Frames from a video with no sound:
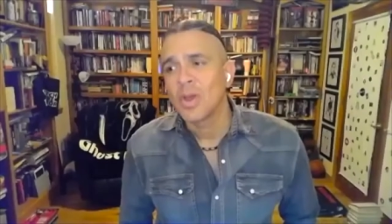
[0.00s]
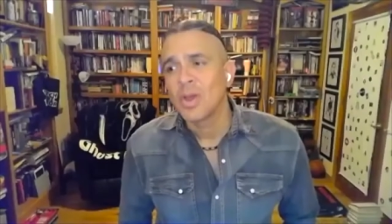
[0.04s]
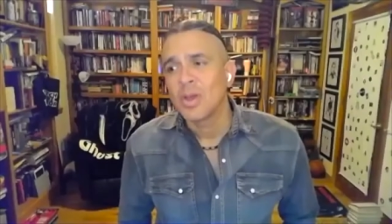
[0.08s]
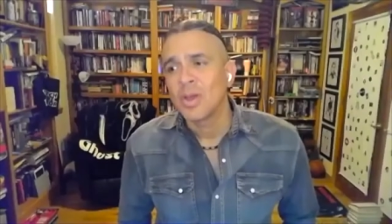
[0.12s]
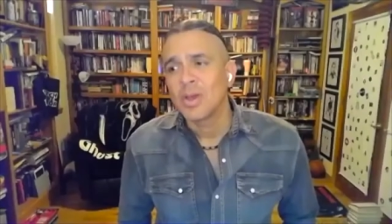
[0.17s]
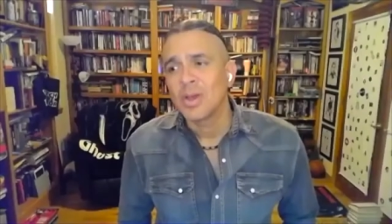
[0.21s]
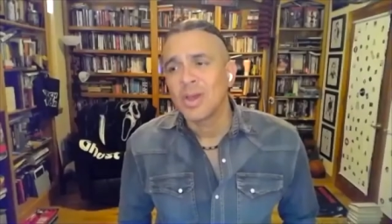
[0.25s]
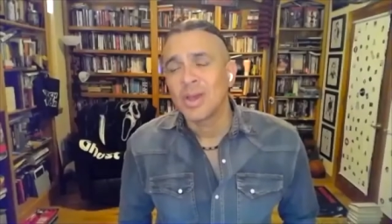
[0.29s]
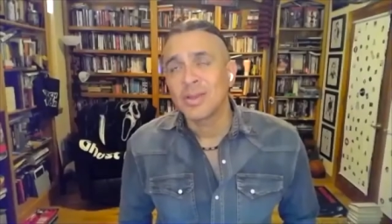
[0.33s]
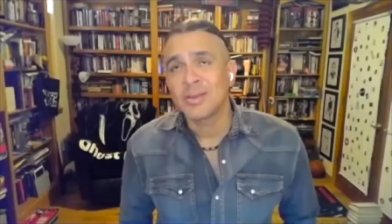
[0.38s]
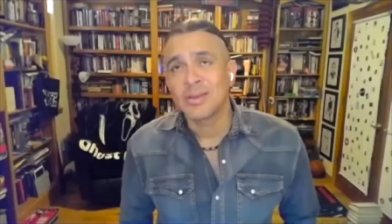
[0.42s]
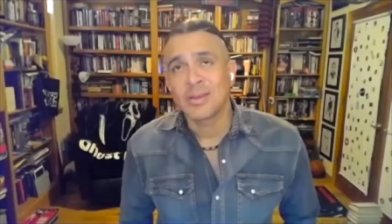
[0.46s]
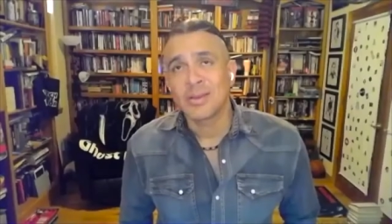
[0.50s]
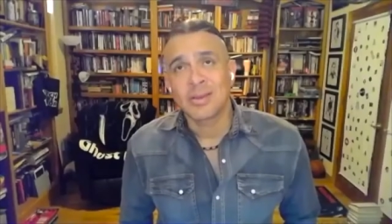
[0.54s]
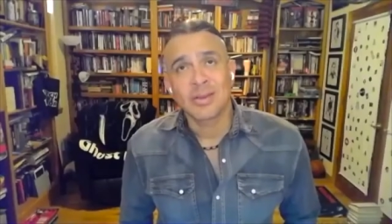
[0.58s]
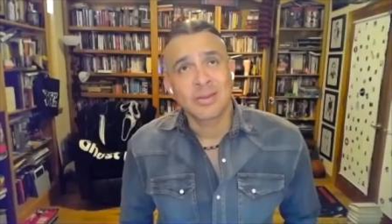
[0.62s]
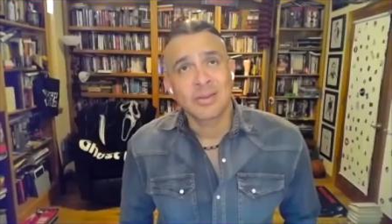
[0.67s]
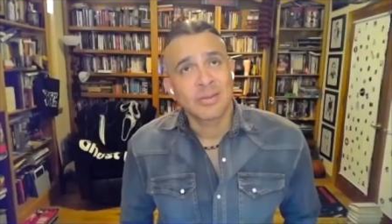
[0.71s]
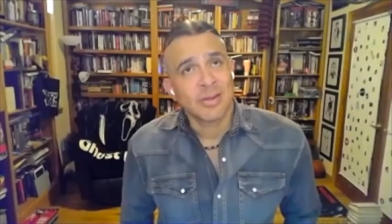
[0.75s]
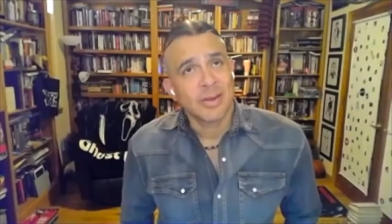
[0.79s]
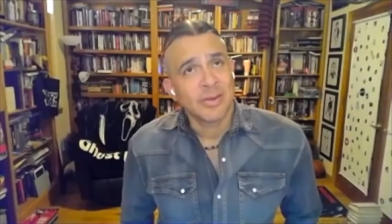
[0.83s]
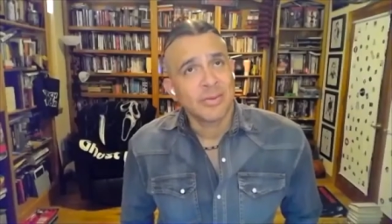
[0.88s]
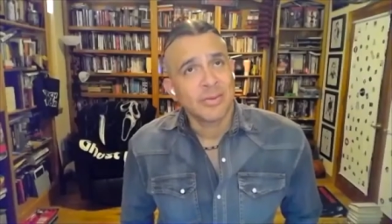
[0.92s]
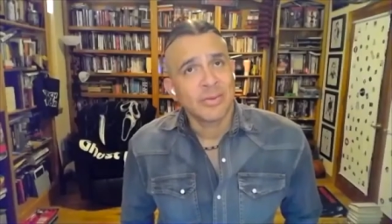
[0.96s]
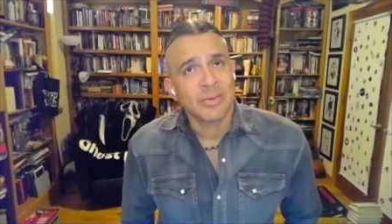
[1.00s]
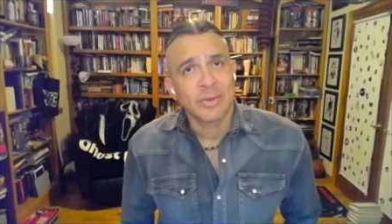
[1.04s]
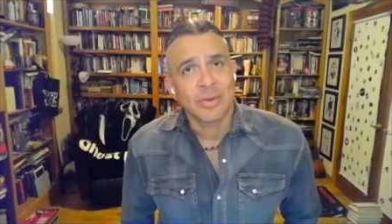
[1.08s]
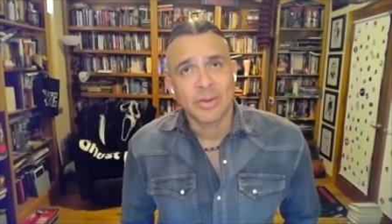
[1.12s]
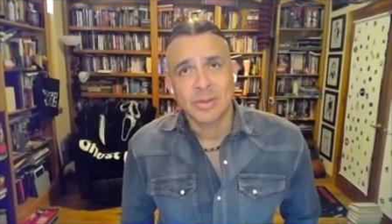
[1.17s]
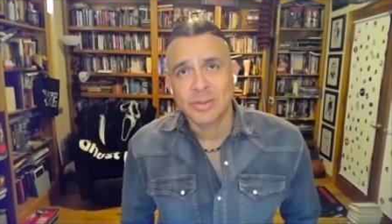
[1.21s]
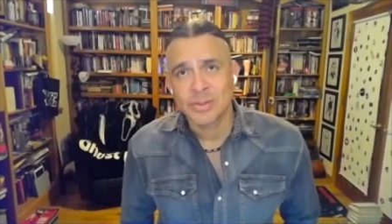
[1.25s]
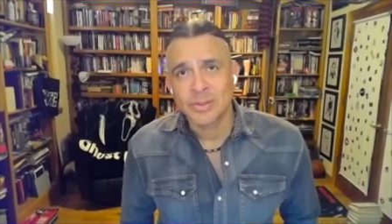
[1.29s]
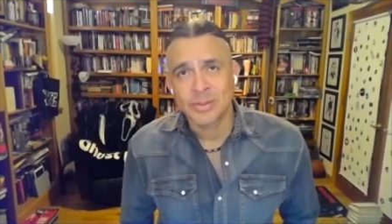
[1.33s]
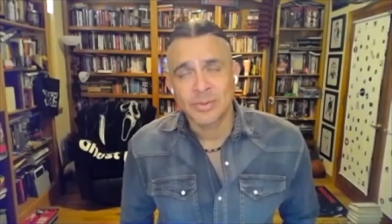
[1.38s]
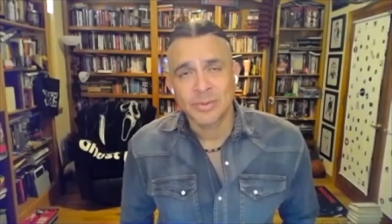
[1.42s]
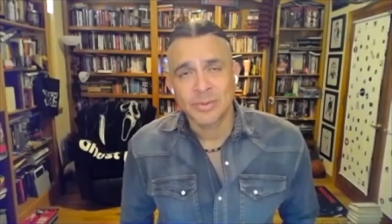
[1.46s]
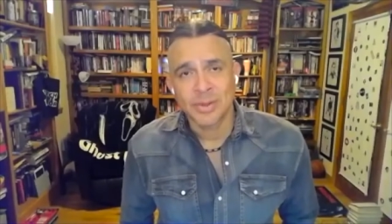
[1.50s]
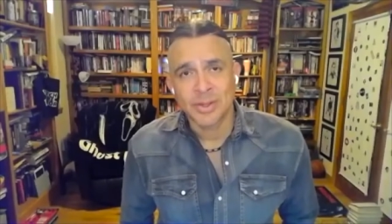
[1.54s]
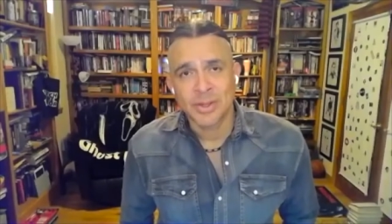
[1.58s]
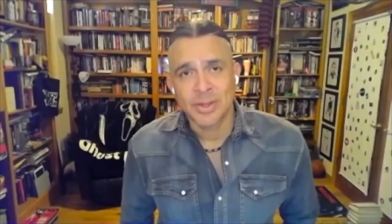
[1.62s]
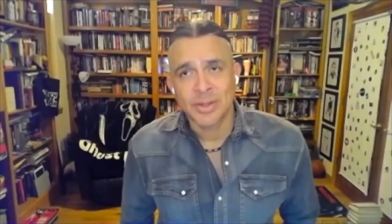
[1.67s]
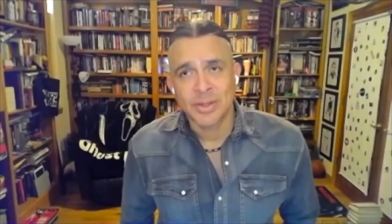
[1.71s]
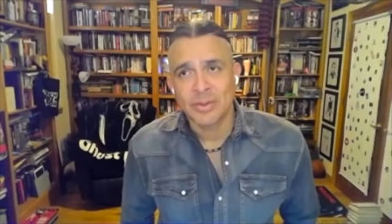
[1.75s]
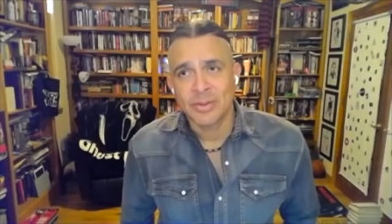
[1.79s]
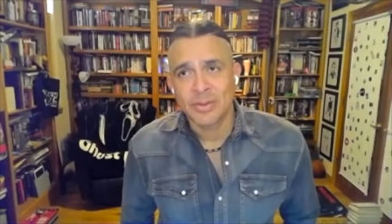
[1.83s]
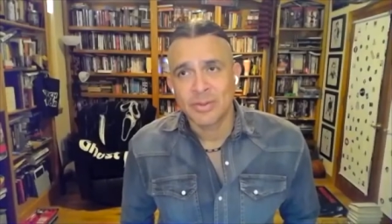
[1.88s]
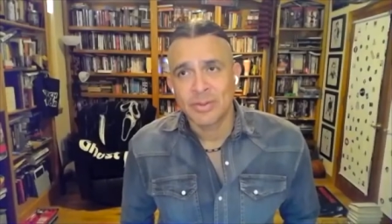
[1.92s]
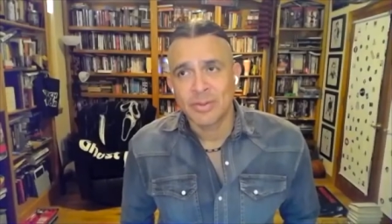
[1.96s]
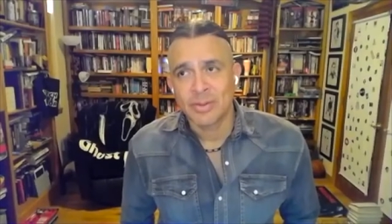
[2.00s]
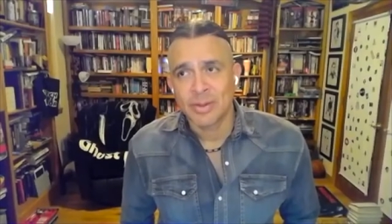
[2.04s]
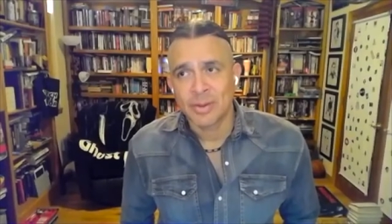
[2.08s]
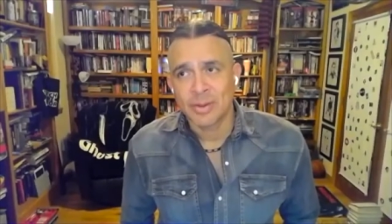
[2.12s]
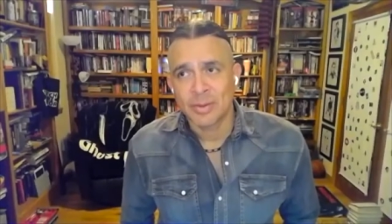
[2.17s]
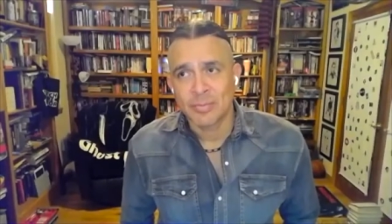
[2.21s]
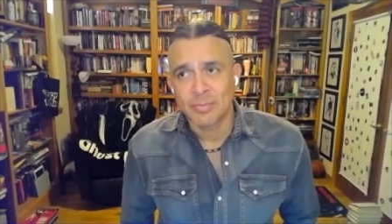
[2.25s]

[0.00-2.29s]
I think a slasher also needs